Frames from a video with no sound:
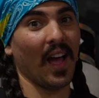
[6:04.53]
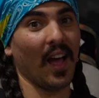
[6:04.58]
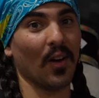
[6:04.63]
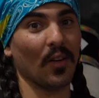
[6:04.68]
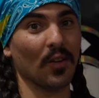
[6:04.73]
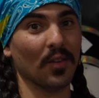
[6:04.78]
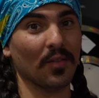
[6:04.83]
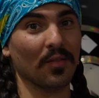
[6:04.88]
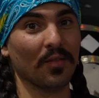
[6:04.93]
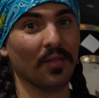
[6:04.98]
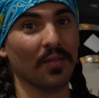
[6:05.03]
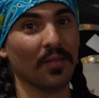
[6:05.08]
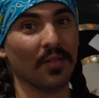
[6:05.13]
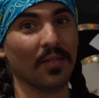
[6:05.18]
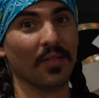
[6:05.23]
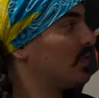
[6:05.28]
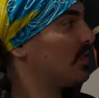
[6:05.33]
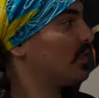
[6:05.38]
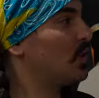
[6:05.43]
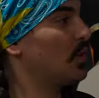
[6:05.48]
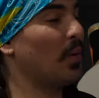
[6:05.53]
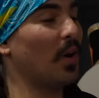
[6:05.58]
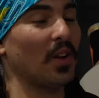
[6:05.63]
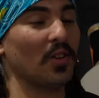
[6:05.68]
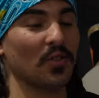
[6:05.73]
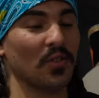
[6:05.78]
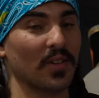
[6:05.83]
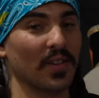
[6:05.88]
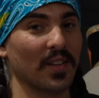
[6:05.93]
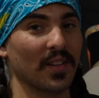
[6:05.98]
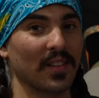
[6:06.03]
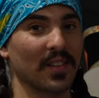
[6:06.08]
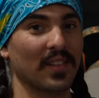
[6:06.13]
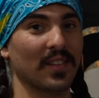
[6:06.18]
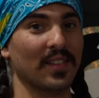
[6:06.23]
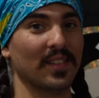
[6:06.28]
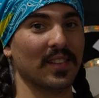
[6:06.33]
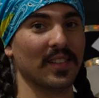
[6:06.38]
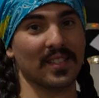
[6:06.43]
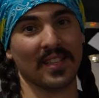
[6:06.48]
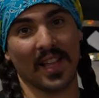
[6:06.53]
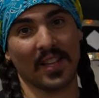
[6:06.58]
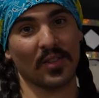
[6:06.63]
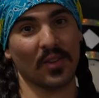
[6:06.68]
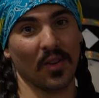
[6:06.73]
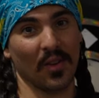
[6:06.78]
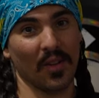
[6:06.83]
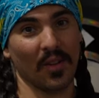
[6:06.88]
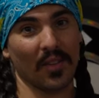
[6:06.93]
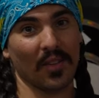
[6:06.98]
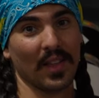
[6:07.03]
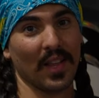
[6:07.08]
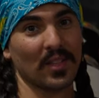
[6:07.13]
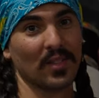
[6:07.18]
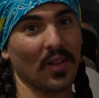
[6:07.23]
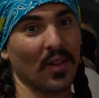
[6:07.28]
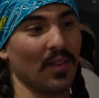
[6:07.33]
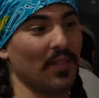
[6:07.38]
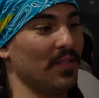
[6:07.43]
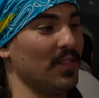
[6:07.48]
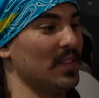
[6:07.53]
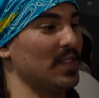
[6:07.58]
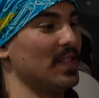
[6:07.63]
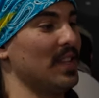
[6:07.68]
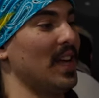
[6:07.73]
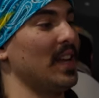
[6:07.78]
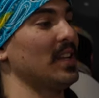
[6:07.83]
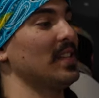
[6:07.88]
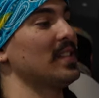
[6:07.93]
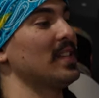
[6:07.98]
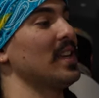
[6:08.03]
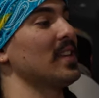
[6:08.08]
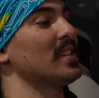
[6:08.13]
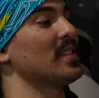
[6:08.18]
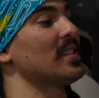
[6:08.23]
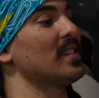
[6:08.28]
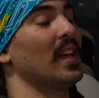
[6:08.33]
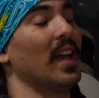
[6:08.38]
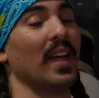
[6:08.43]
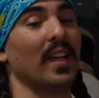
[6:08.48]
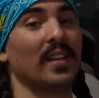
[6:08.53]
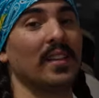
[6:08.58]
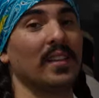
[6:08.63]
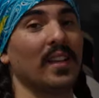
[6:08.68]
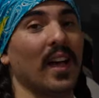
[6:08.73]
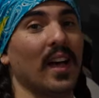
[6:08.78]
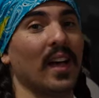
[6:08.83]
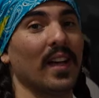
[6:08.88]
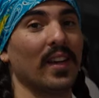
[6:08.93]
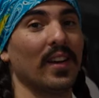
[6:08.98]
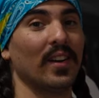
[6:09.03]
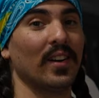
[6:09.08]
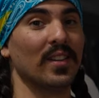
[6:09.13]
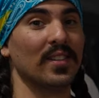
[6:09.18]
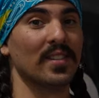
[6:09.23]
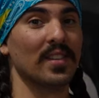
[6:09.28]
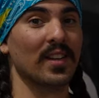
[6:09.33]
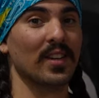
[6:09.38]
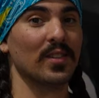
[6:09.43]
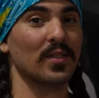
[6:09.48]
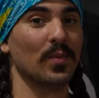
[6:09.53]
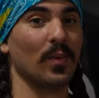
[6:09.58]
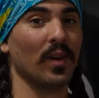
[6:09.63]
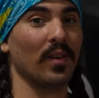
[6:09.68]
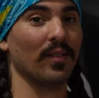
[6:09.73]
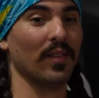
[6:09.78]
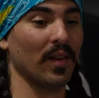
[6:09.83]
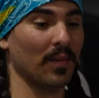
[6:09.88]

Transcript: out of 200. Because that's all of these that exist. And here it is, here's one of